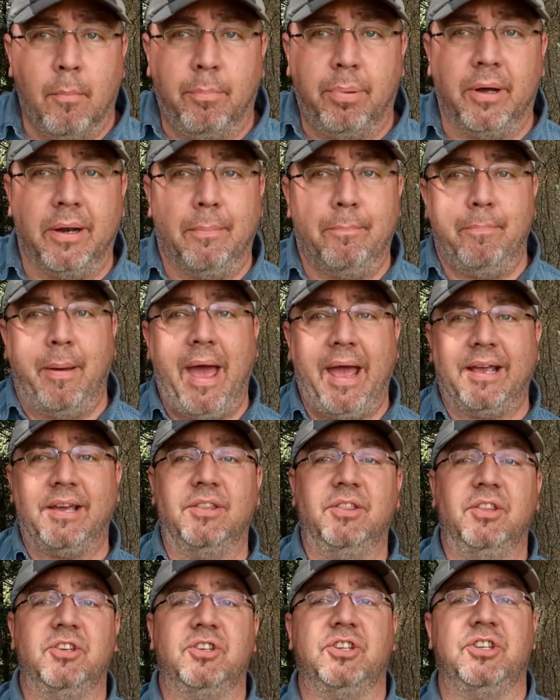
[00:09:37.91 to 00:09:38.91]
put it back
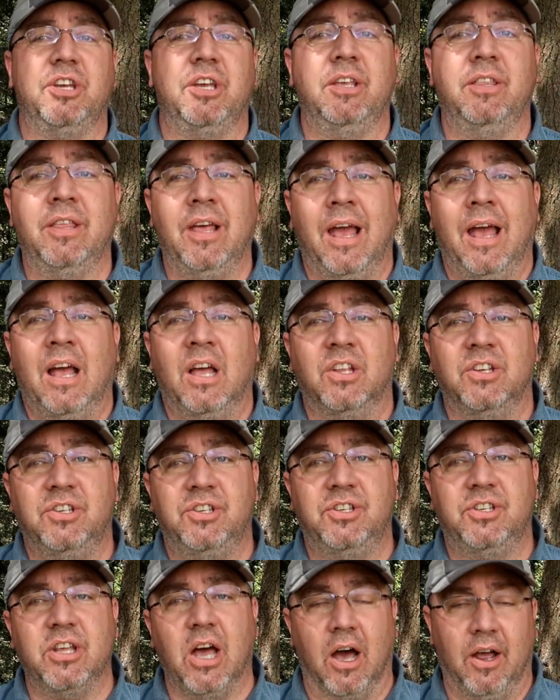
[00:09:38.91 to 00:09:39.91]
in the sheath,
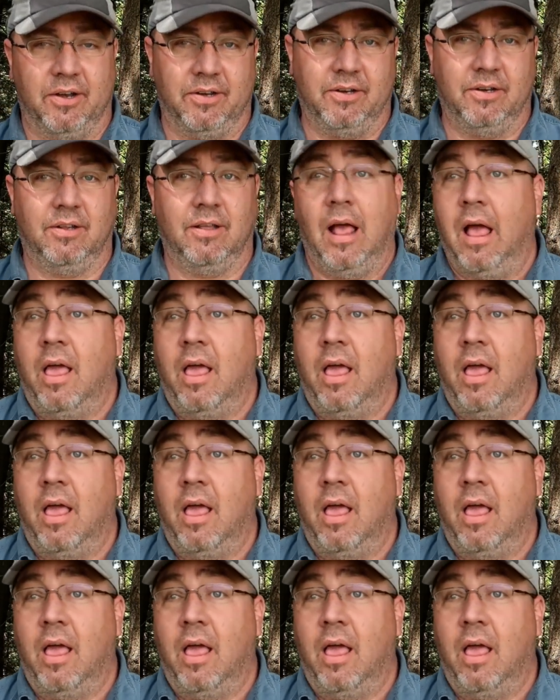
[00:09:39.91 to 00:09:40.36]
done.